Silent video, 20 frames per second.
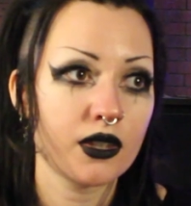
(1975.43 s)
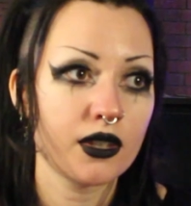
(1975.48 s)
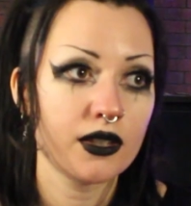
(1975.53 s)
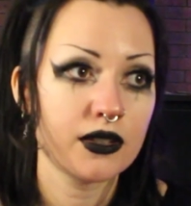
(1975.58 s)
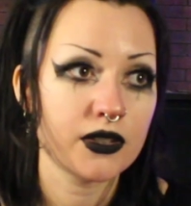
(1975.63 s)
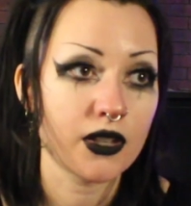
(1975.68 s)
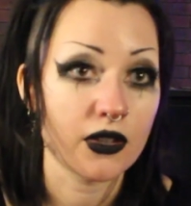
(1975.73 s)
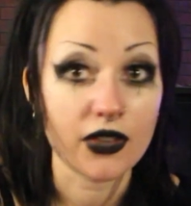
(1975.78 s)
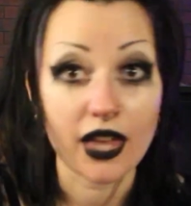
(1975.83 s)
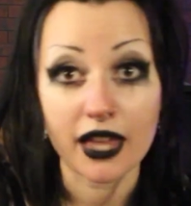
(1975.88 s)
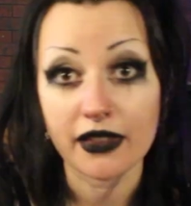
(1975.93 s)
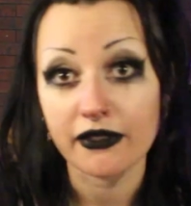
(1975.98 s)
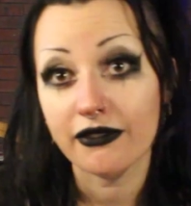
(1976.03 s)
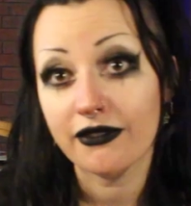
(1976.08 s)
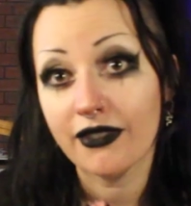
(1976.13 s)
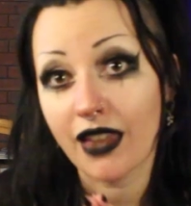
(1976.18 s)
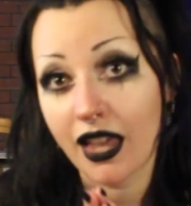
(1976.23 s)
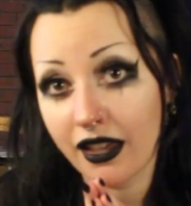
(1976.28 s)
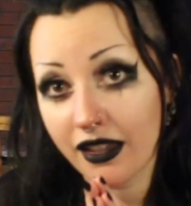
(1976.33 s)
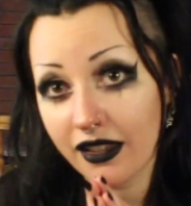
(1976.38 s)
So that,
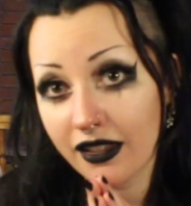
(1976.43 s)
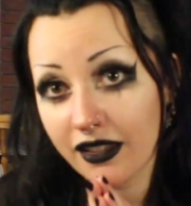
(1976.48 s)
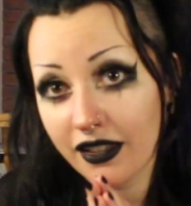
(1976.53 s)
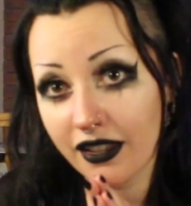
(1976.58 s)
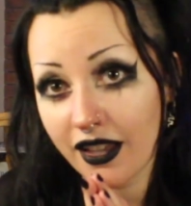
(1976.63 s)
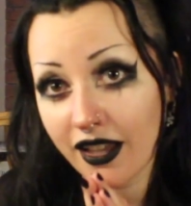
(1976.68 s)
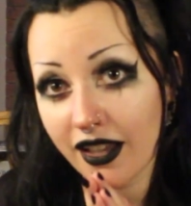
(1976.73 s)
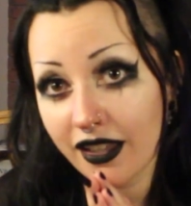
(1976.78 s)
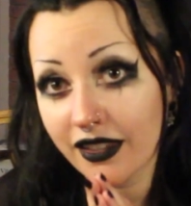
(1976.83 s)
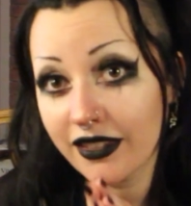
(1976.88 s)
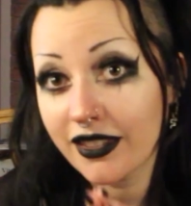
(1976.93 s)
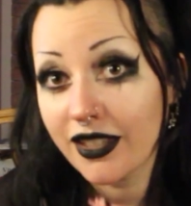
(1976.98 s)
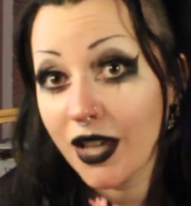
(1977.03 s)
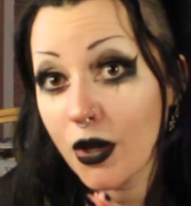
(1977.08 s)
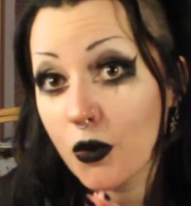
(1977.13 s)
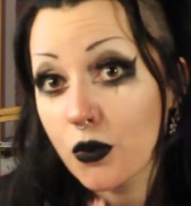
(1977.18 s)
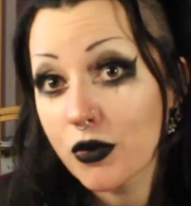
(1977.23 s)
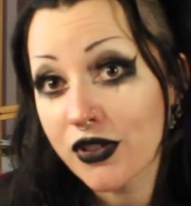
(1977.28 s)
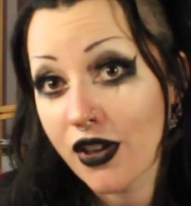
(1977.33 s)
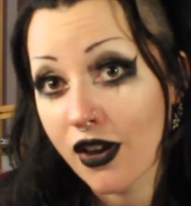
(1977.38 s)

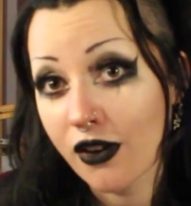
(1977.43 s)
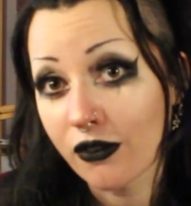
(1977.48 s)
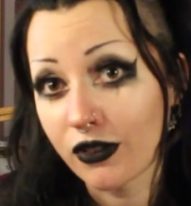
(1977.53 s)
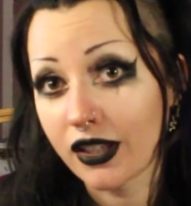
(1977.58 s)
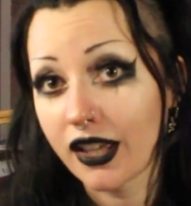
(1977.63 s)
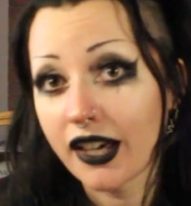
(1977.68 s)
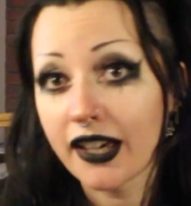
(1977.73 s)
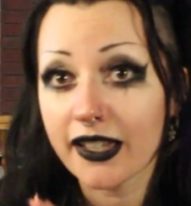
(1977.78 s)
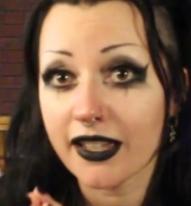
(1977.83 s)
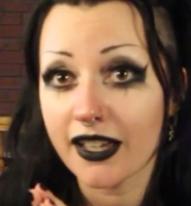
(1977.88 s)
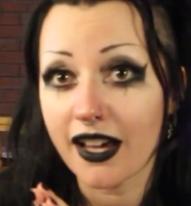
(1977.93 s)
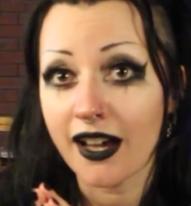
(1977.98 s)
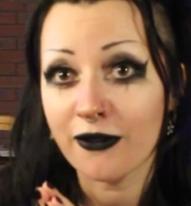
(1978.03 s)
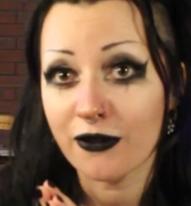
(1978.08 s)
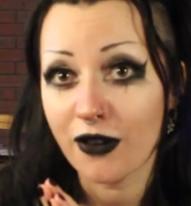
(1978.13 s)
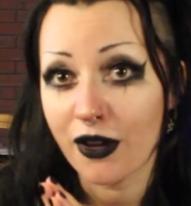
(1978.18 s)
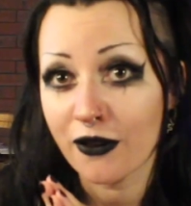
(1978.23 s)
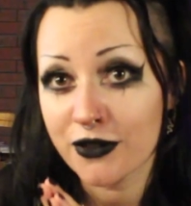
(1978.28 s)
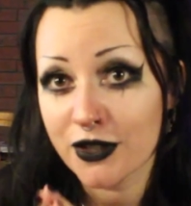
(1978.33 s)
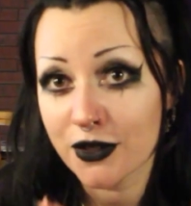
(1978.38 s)
it was half a lie.
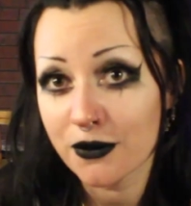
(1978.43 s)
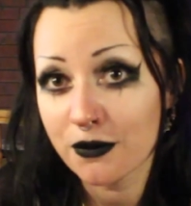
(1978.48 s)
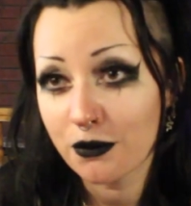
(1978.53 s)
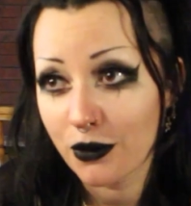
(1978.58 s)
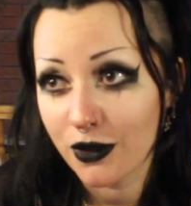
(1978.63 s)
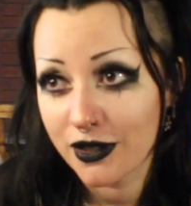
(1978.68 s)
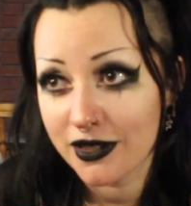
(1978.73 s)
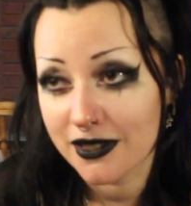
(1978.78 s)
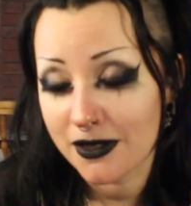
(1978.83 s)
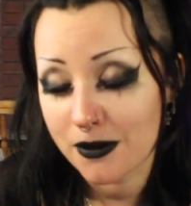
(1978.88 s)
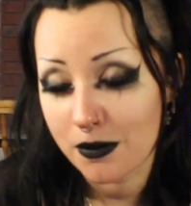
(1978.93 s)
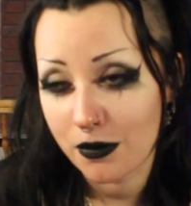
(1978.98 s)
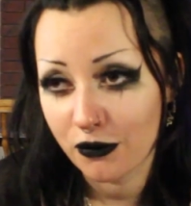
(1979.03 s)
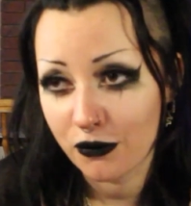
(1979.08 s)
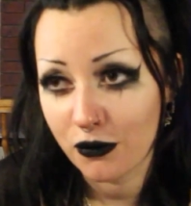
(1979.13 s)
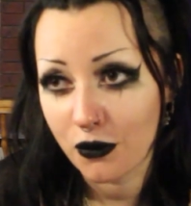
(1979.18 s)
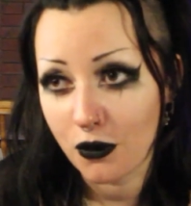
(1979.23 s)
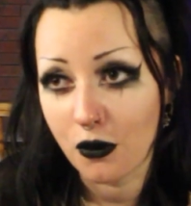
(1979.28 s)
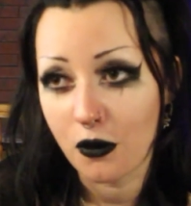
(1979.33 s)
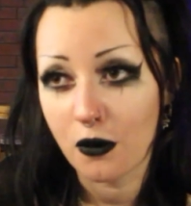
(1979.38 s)
I've done prints
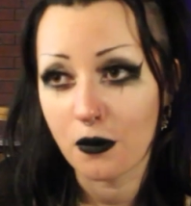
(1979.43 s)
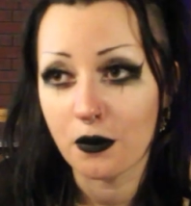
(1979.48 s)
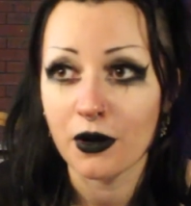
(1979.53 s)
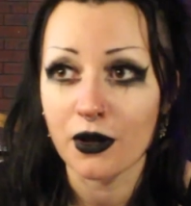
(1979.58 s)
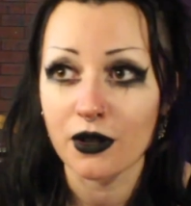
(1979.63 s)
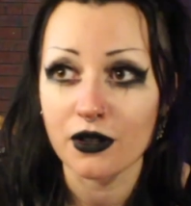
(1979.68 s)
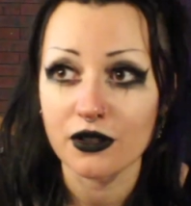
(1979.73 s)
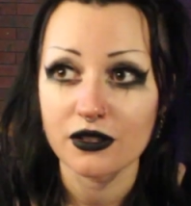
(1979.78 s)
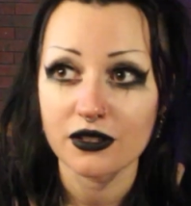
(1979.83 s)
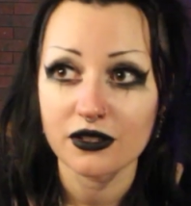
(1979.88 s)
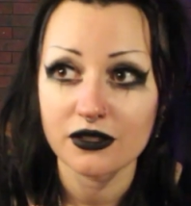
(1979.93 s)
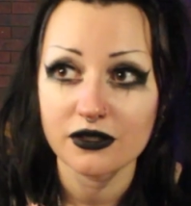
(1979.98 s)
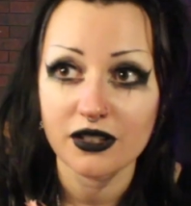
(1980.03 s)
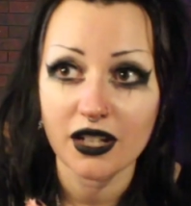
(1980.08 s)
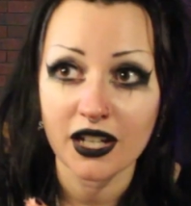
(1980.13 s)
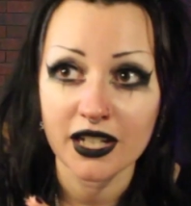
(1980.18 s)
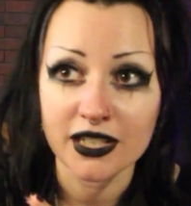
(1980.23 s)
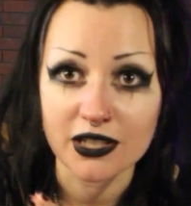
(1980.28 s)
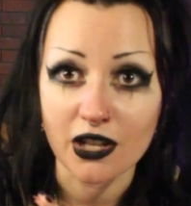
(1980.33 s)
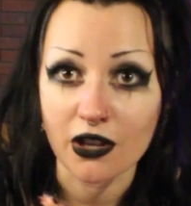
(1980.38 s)
before, but
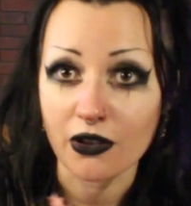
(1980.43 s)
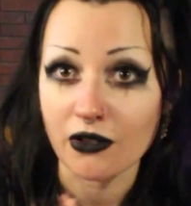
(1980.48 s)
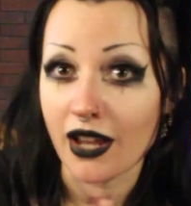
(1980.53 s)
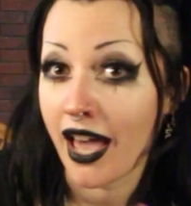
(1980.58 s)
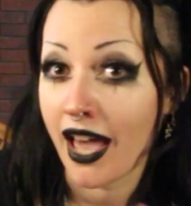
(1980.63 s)
I don't